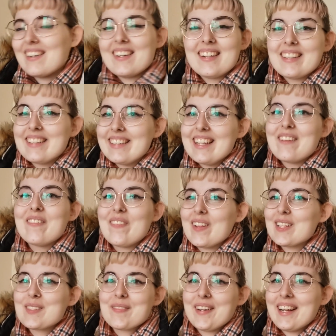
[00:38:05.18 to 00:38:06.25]
Oh, it
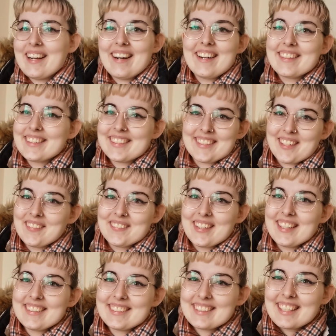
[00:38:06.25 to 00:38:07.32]
fills my heart so
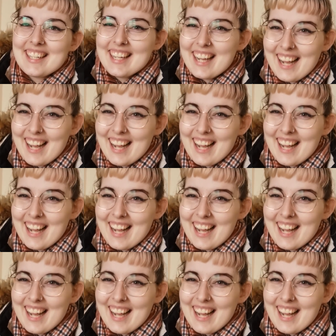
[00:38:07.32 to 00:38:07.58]
much.